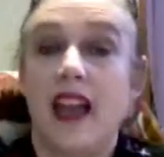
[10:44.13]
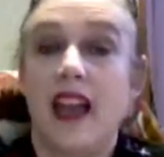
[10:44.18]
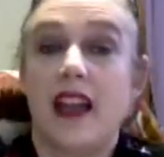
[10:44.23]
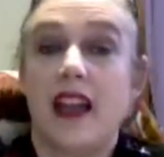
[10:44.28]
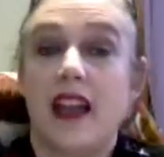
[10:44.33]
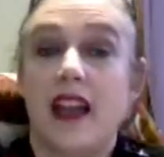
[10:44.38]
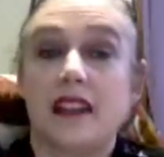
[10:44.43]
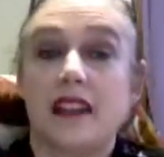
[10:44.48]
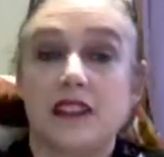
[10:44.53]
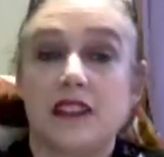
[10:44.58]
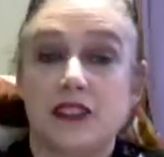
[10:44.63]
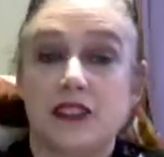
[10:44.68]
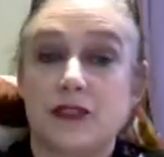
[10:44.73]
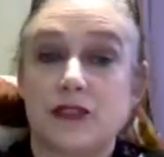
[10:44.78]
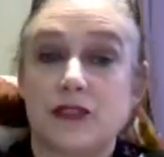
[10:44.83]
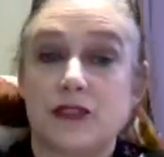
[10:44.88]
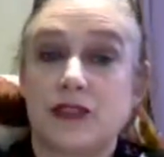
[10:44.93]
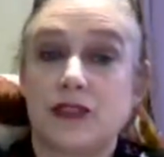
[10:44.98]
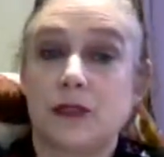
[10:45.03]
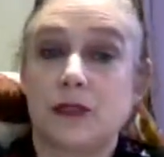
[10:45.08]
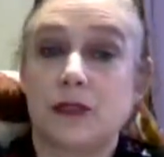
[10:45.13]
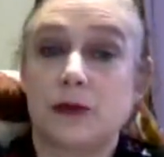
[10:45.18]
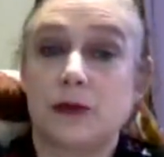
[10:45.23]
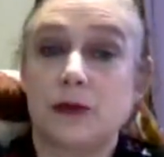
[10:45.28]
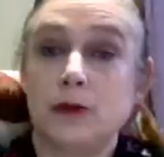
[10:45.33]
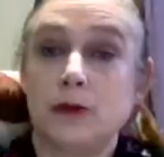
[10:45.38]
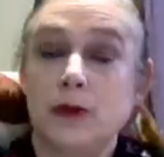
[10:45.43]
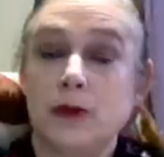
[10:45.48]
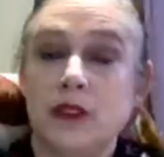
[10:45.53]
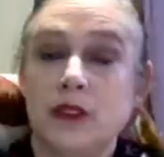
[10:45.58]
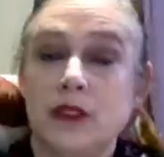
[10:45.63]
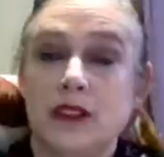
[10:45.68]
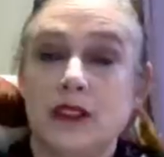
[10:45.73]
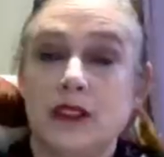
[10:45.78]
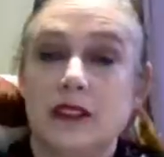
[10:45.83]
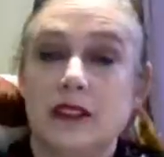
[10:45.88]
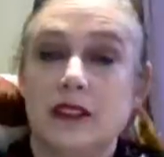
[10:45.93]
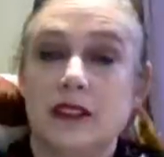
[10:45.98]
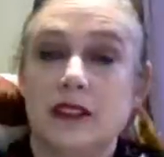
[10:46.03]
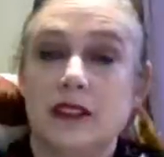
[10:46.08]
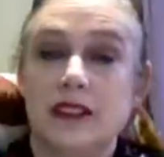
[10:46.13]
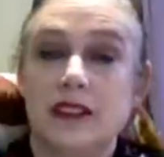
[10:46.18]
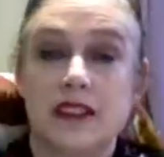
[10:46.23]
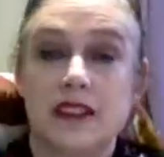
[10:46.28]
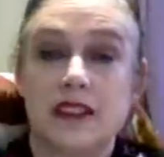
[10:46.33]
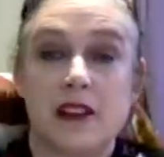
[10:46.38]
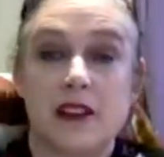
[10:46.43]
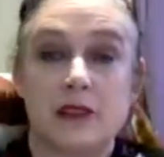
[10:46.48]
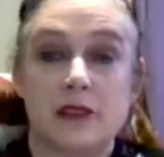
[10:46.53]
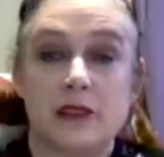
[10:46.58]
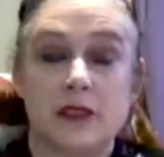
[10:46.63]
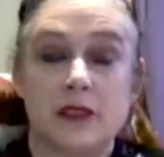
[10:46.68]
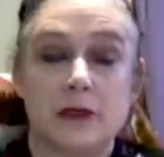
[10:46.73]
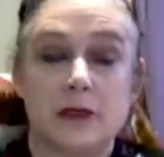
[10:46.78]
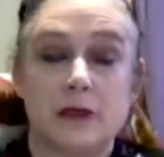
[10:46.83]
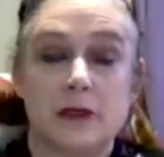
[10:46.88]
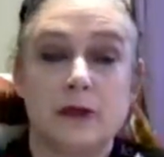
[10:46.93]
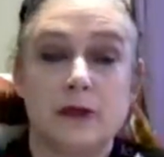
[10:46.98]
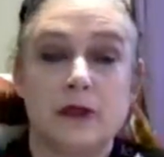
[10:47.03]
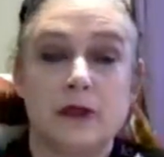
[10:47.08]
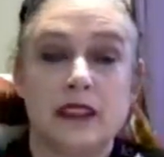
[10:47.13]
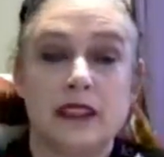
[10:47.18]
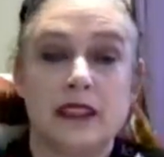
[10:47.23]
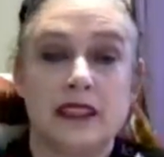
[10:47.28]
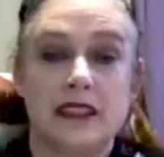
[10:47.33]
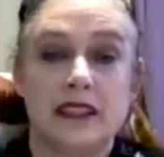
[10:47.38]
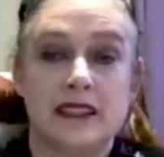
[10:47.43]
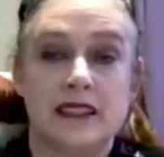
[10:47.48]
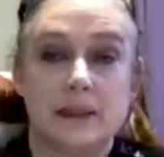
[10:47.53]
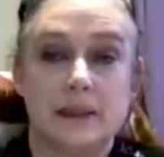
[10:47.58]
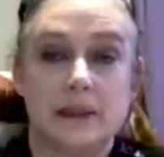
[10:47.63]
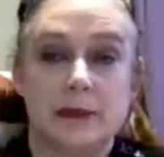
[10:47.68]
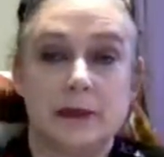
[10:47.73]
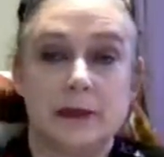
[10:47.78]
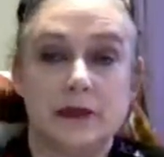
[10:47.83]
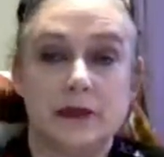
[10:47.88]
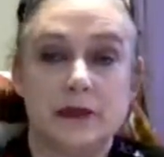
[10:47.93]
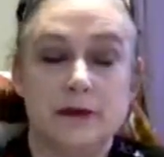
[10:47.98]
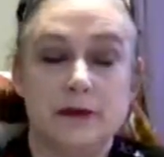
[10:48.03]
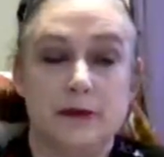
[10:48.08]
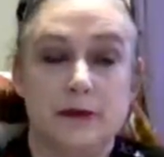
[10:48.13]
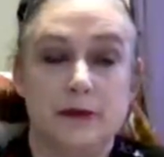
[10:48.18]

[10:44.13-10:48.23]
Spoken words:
An interview is also an example.